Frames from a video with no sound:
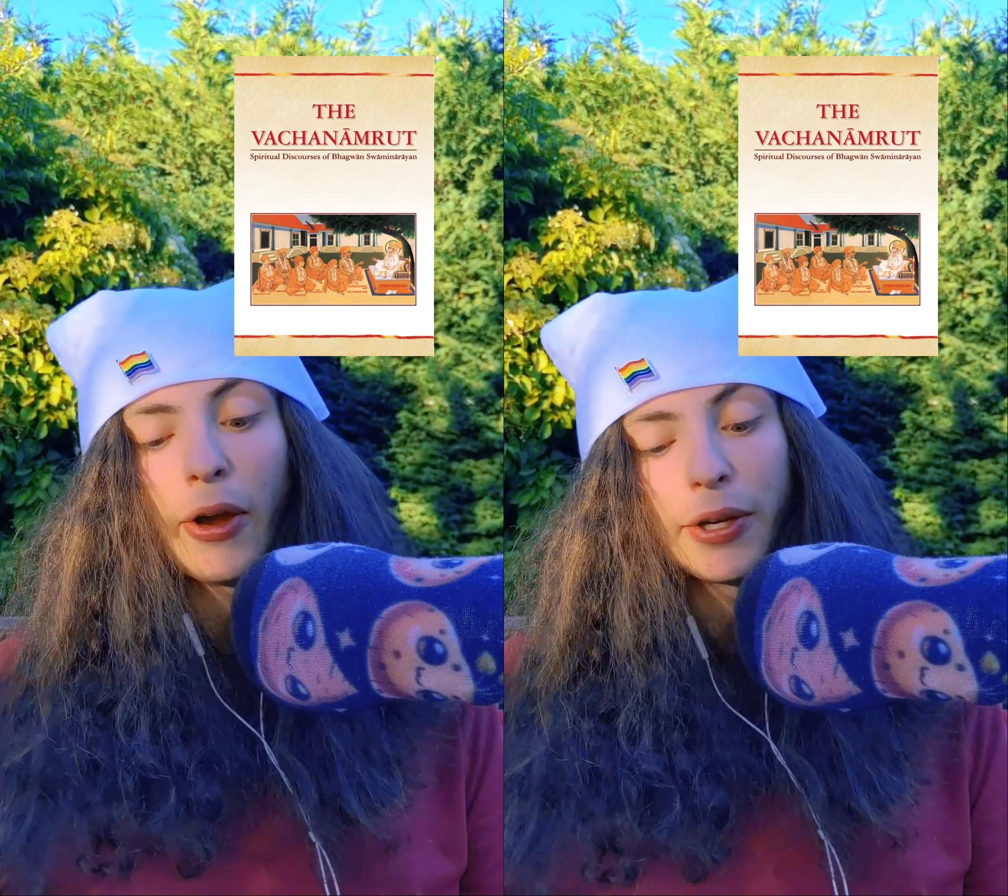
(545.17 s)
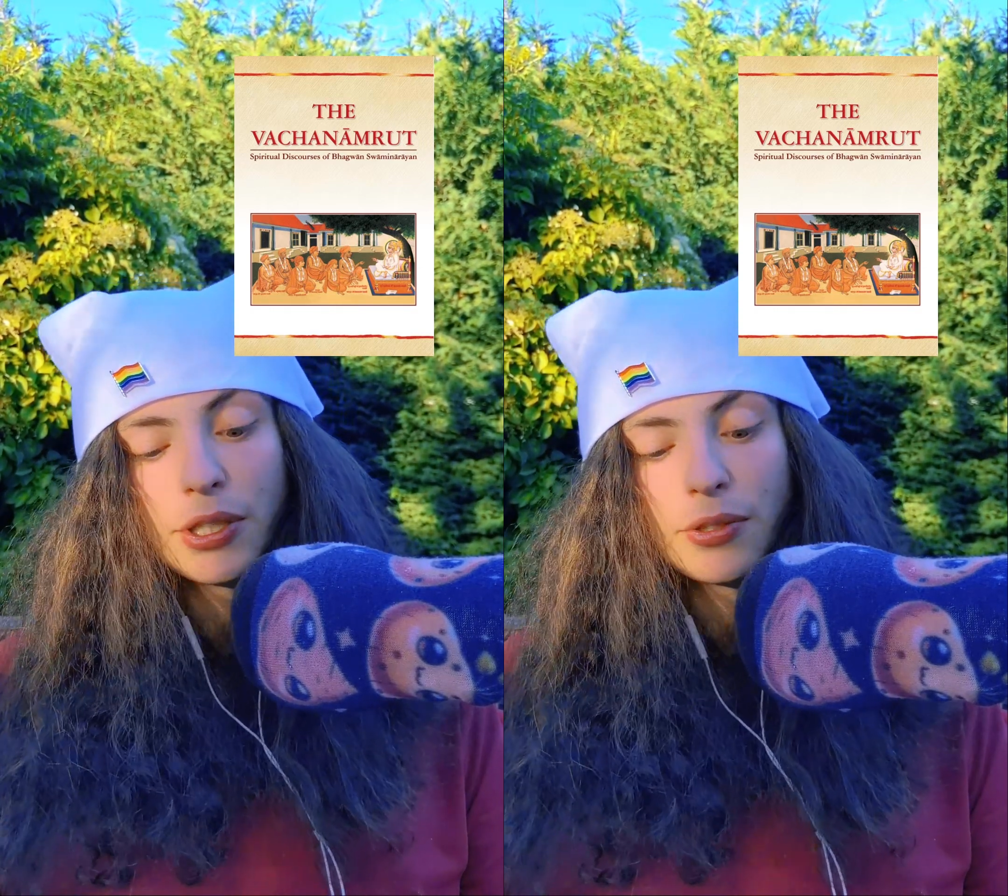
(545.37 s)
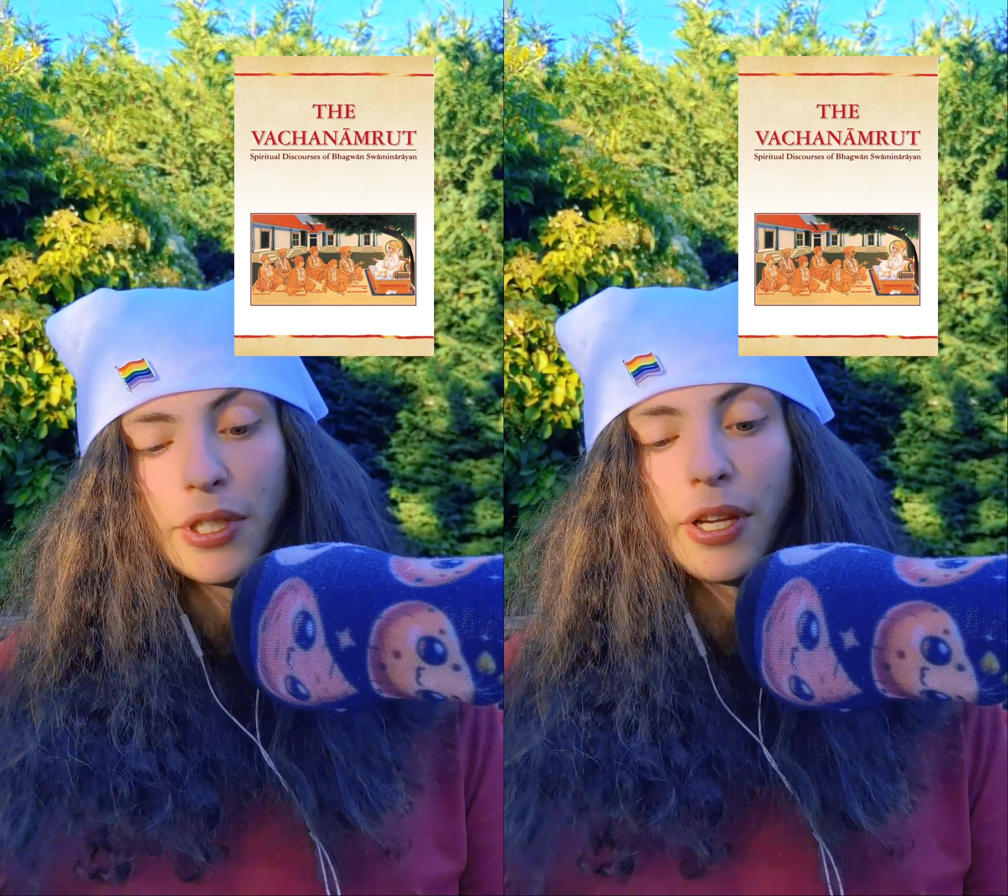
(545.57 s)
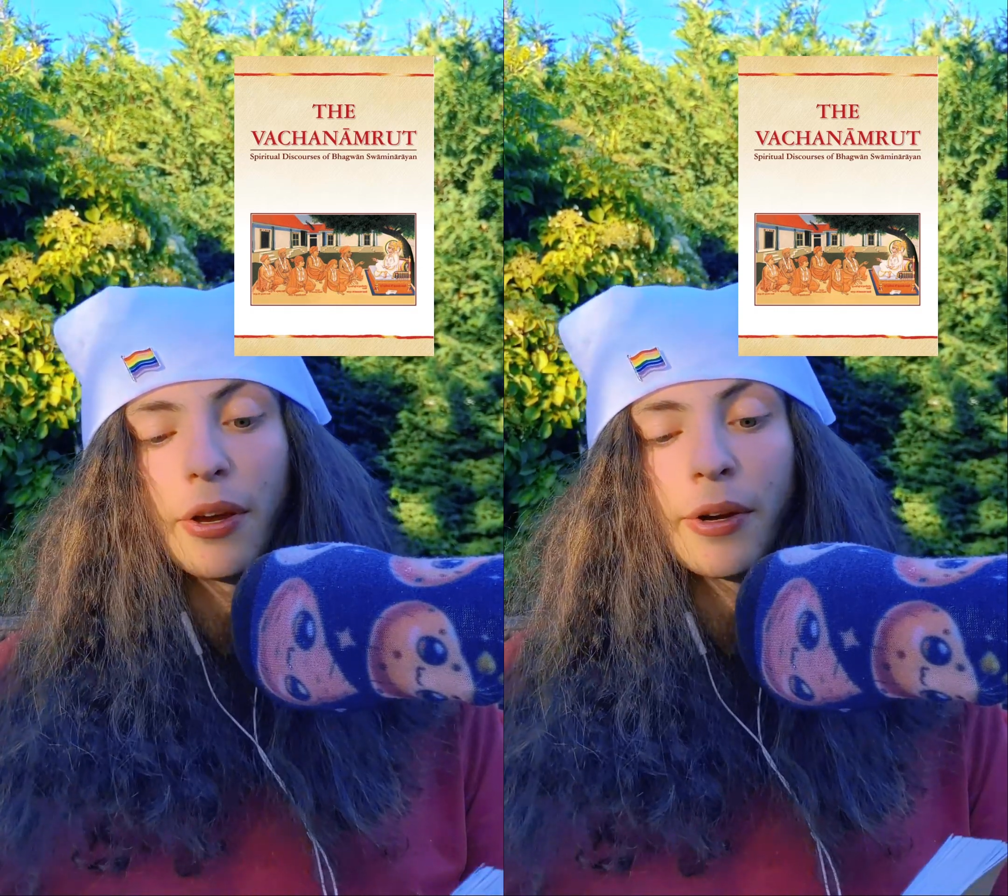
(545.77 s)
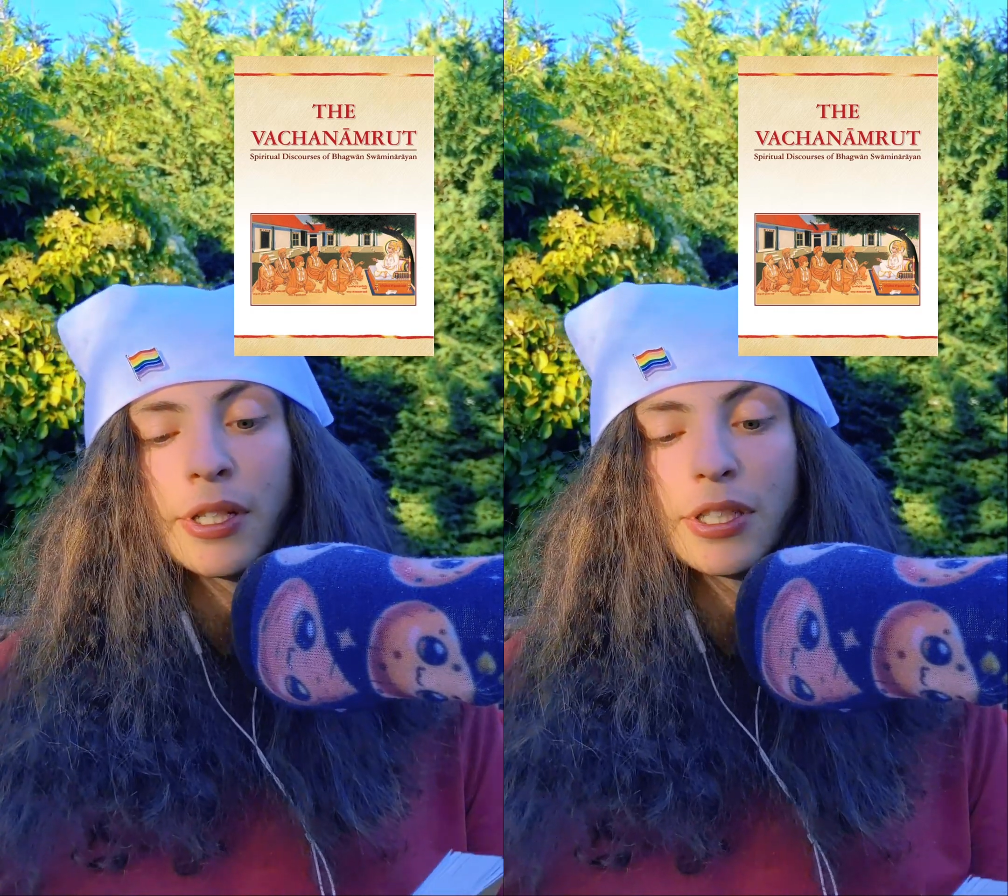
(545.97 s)
Sri
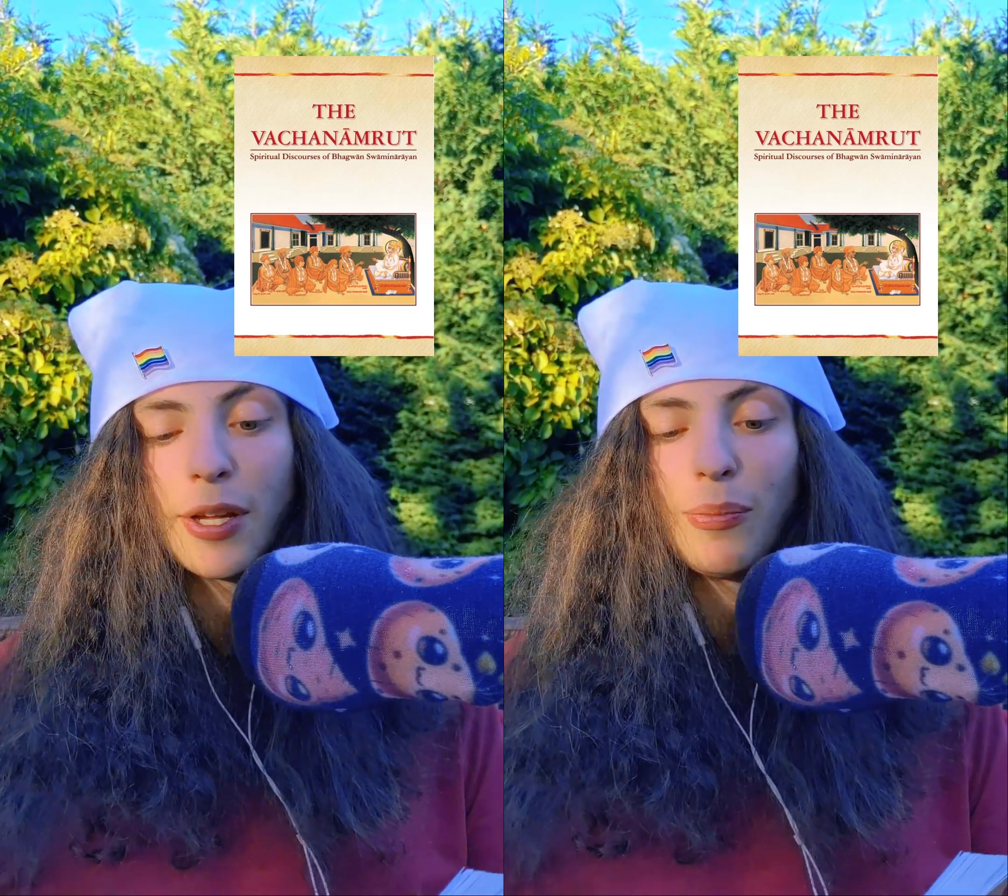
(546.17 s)
Krishna